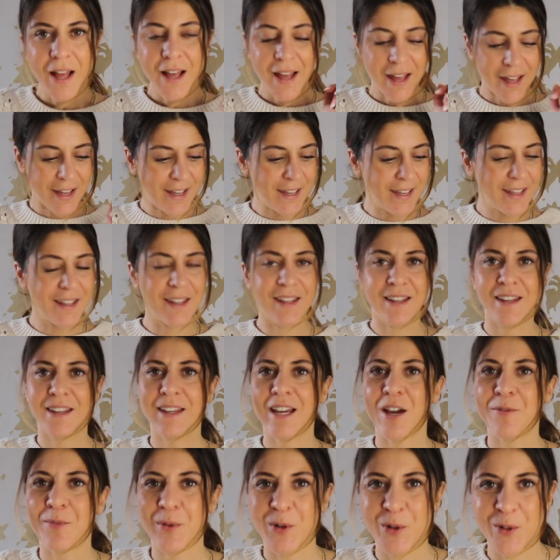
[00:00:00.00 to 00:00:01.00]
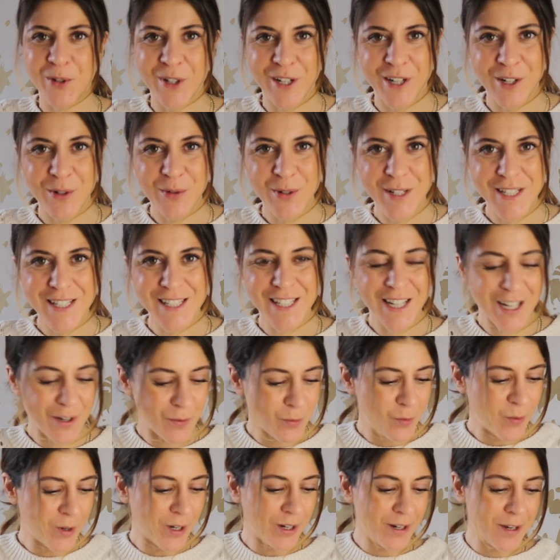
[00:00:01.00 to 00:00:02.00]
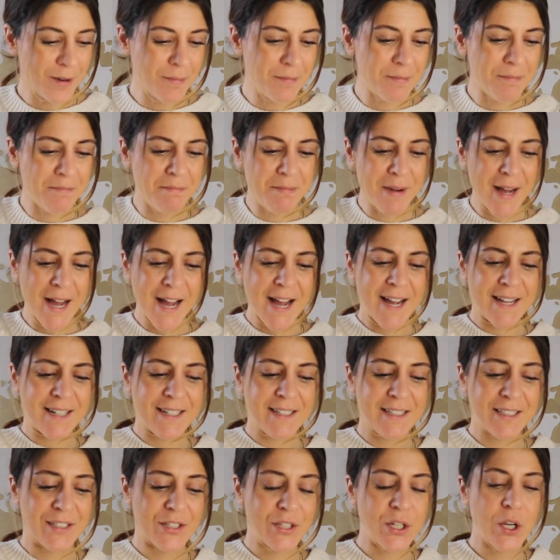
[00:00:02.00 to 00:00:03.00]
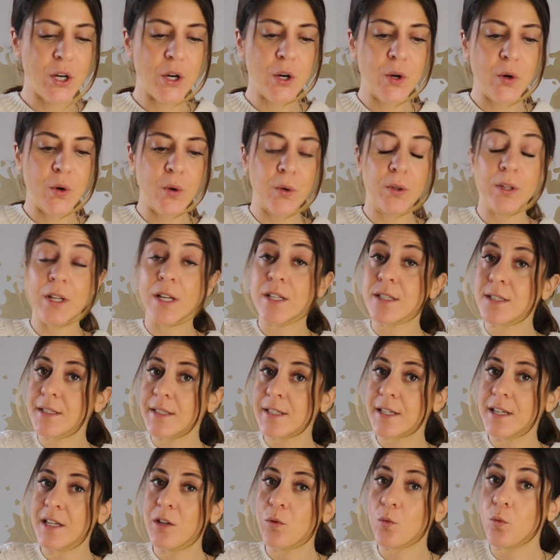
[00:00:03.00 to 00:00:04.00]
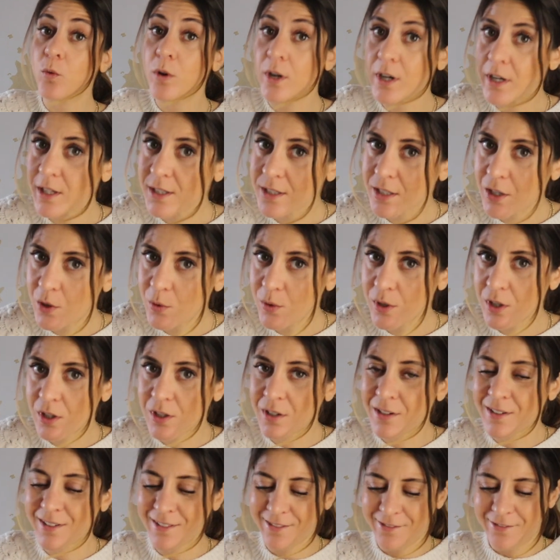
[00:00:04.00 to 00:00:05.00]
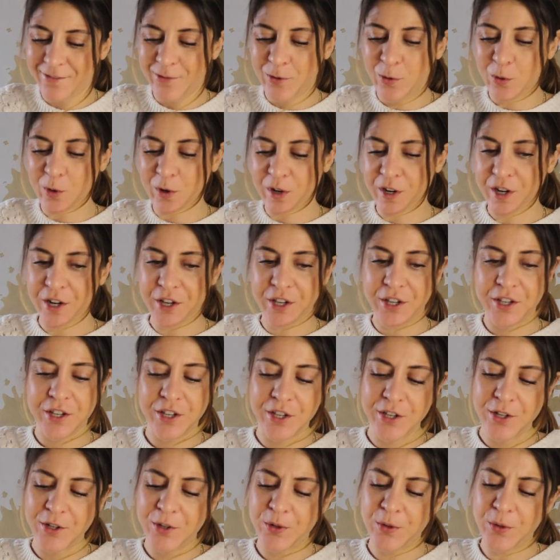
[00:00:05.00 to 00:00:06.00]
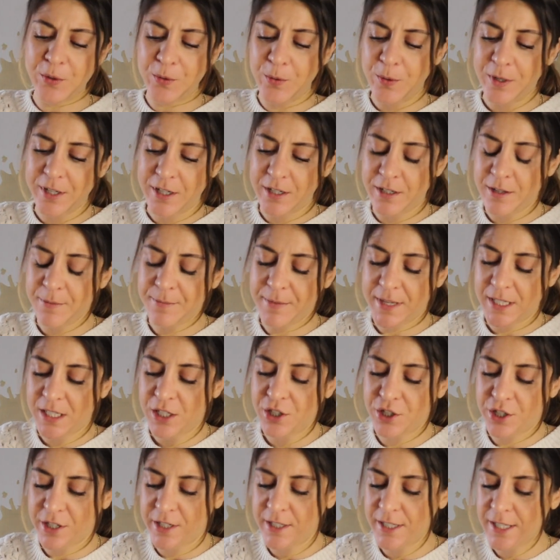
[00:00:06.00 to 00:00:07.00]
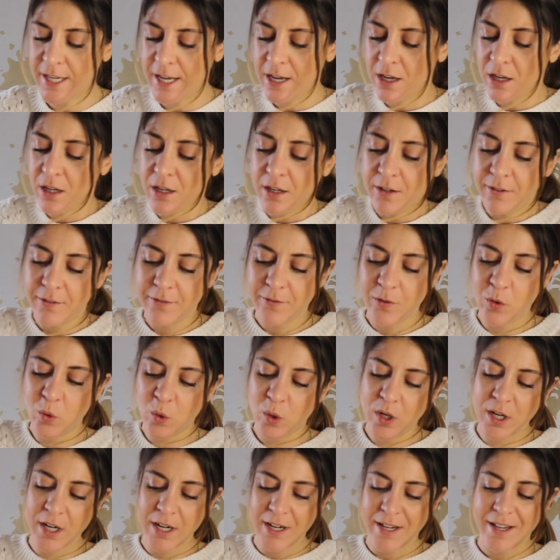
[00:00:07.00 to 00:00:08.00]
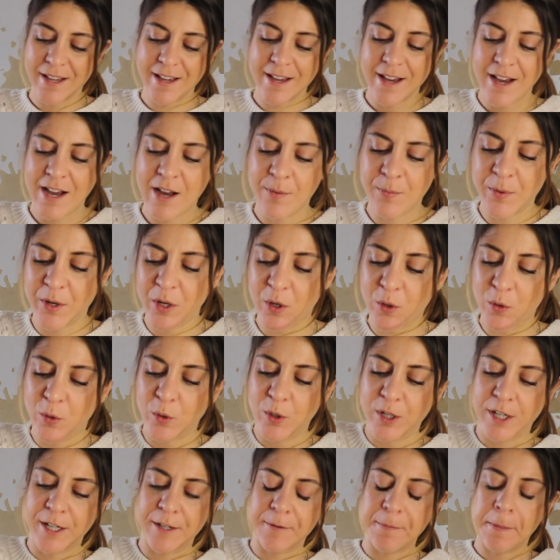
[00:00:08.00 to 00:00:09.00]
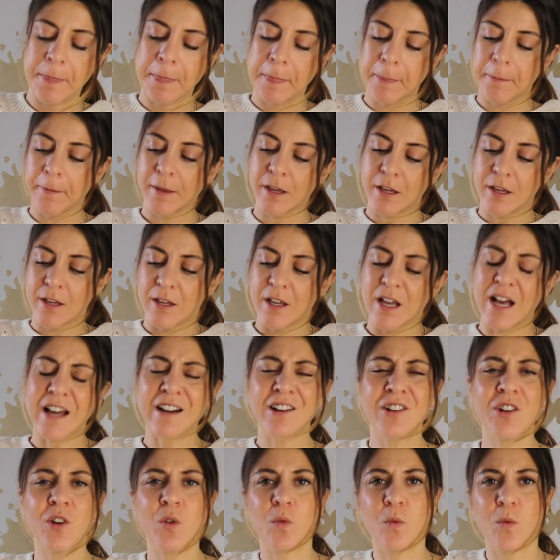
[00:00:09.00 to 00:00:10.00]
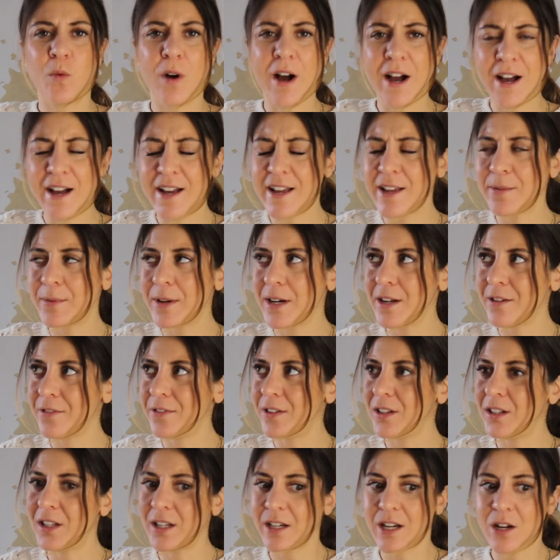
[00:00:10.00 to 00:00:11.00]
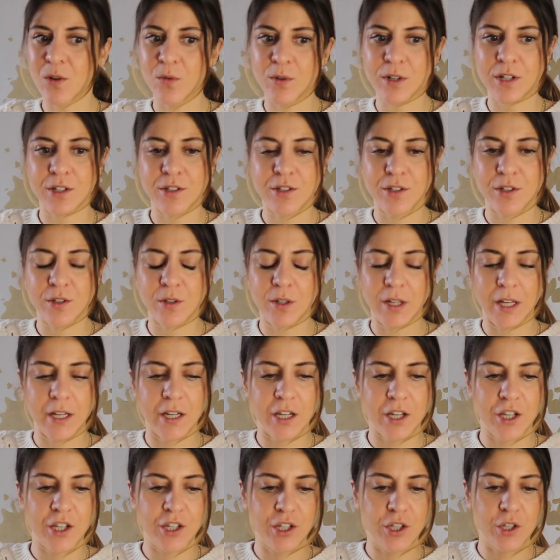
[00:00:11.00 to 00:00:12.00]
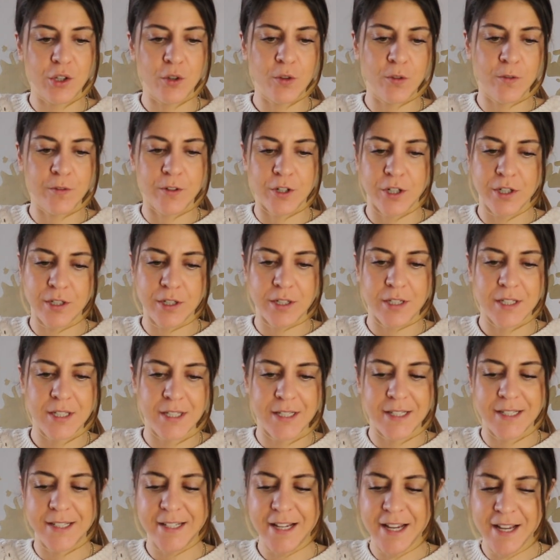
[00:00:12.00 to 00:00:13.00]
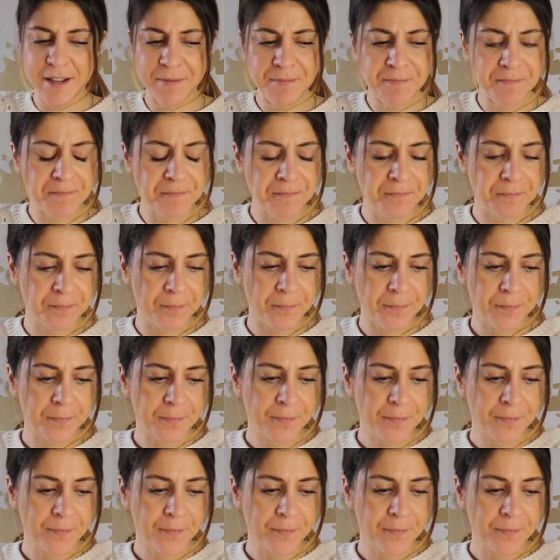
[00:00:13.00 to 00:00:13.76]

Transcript: Hey Capricorn, what's up? Welcome back. So let's see what is going on for you. What are the messages for Capricorn? I don't know why, but I feel like I want to do like a you versus them.